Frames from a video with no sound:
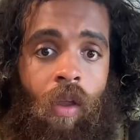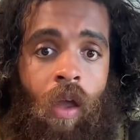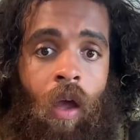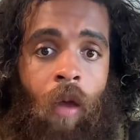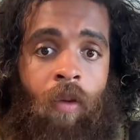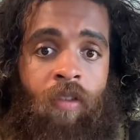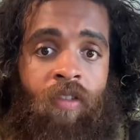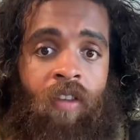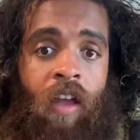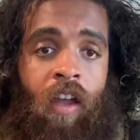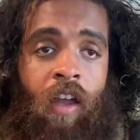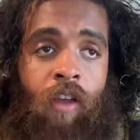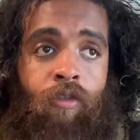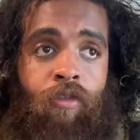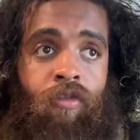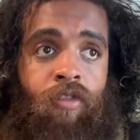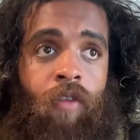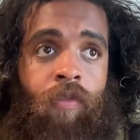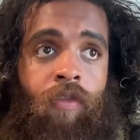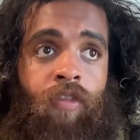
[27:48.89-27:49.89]
I'm just not
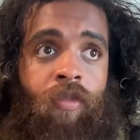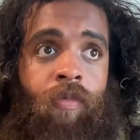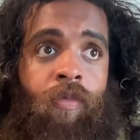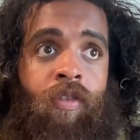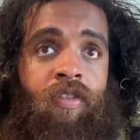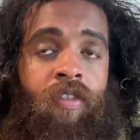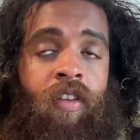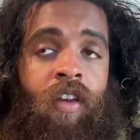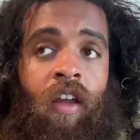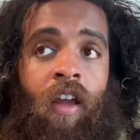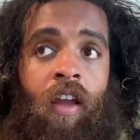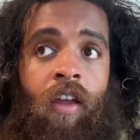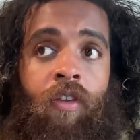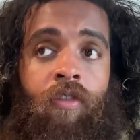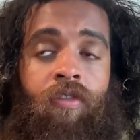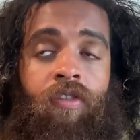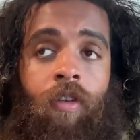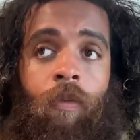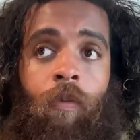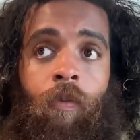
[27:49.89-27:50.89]
interested for some reason. Like I
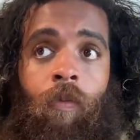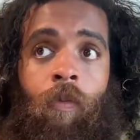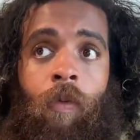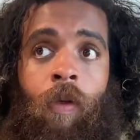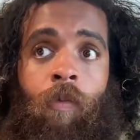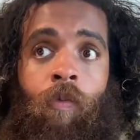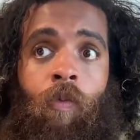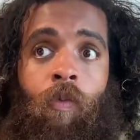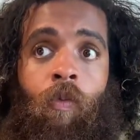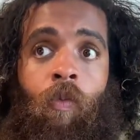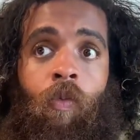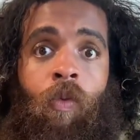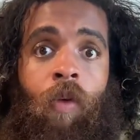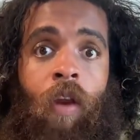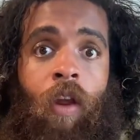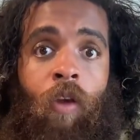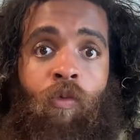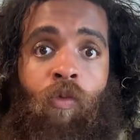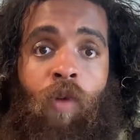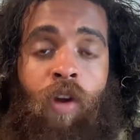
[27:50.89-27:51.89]
used to be
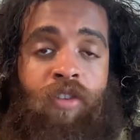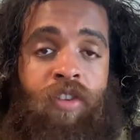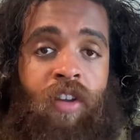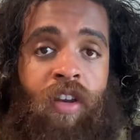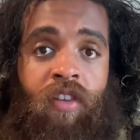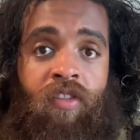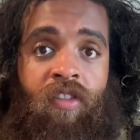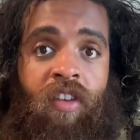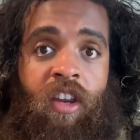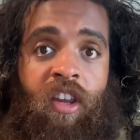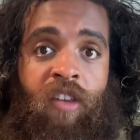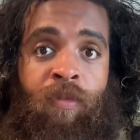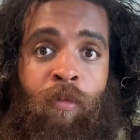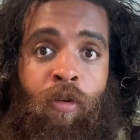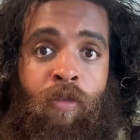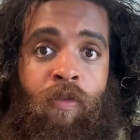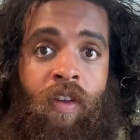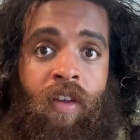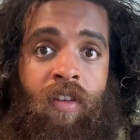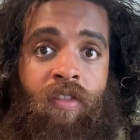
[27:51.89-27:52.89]
like rushing to see these
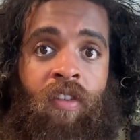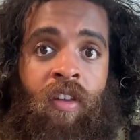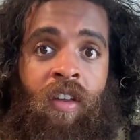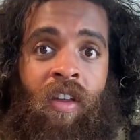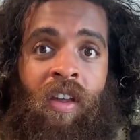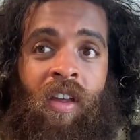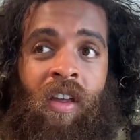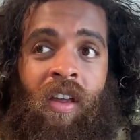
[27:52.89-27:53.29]
movies.